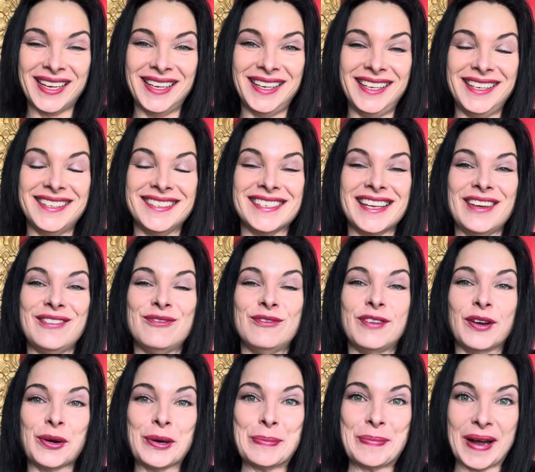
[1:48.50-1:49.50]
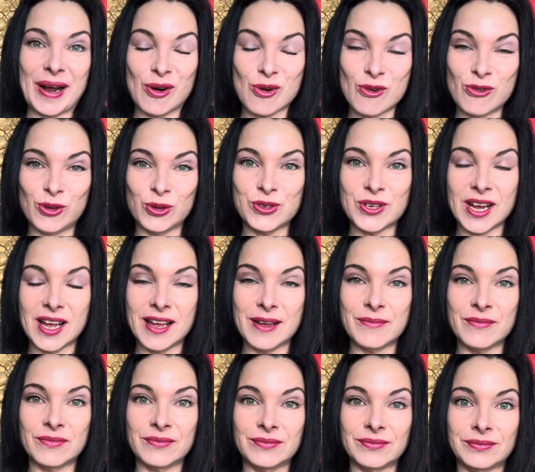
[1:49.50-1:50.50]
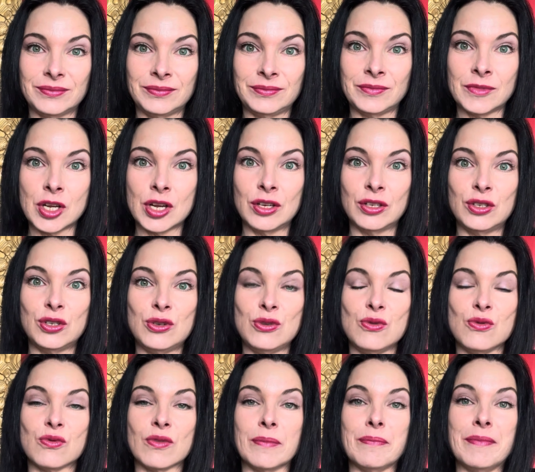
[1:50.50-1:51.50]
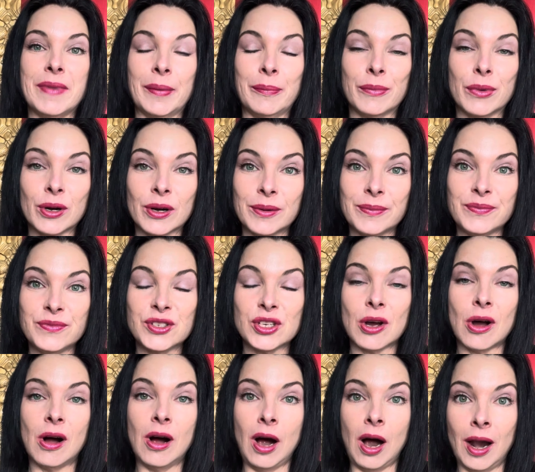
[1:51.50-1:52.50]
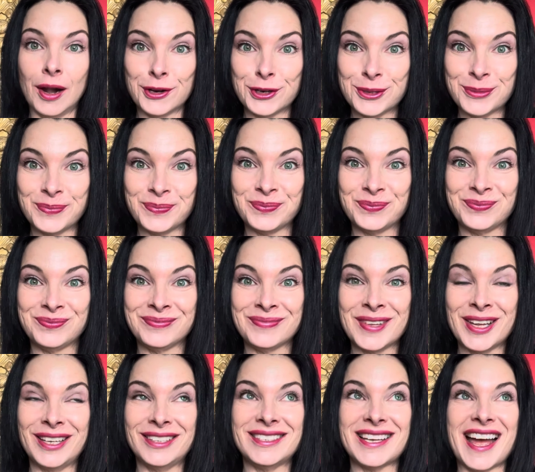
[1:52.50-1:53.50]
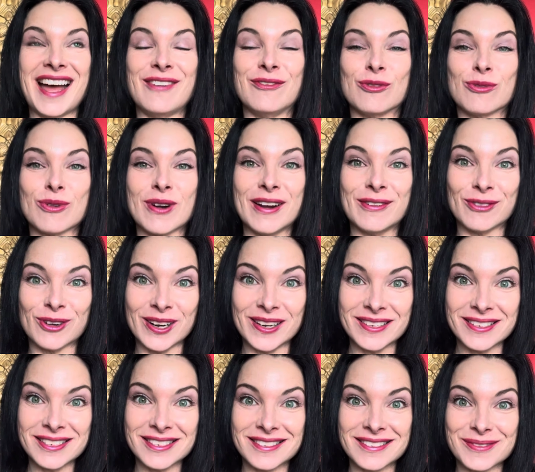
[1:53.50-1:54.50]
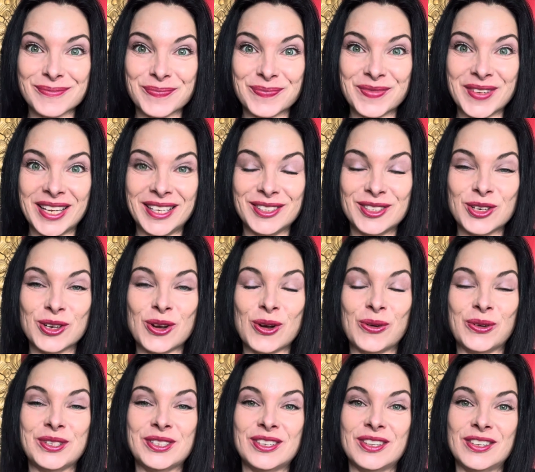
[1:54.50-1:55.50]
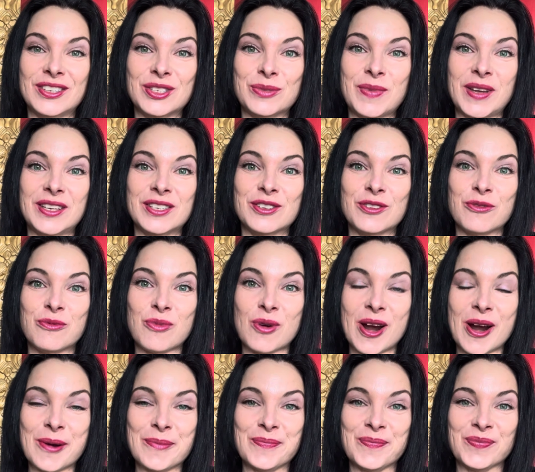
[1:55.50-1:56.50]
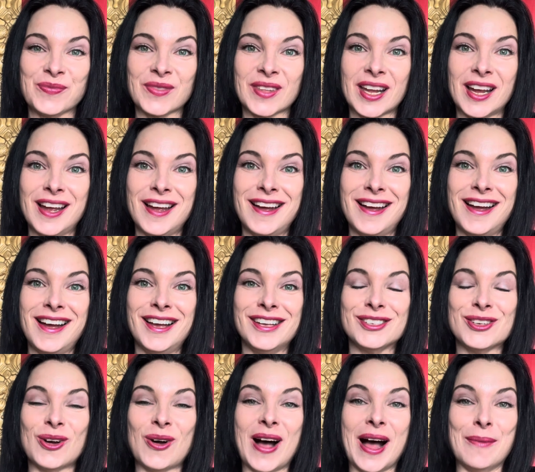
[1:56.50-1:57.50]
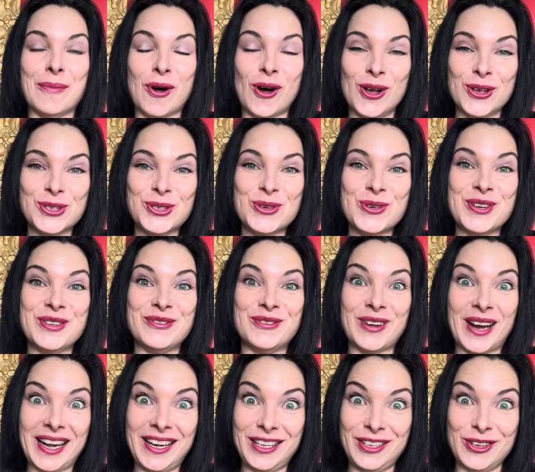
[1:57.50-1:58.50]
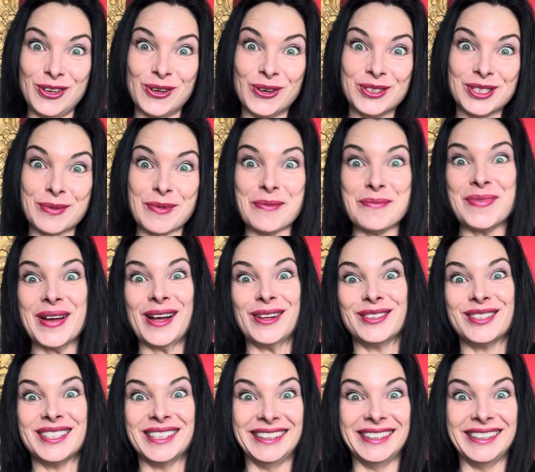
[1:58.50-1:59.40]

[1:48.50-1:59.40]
is a very powerful time to remember, to honor, to have reverence, and to go into the space of prayer. So I'm also inviting you, because I'm about to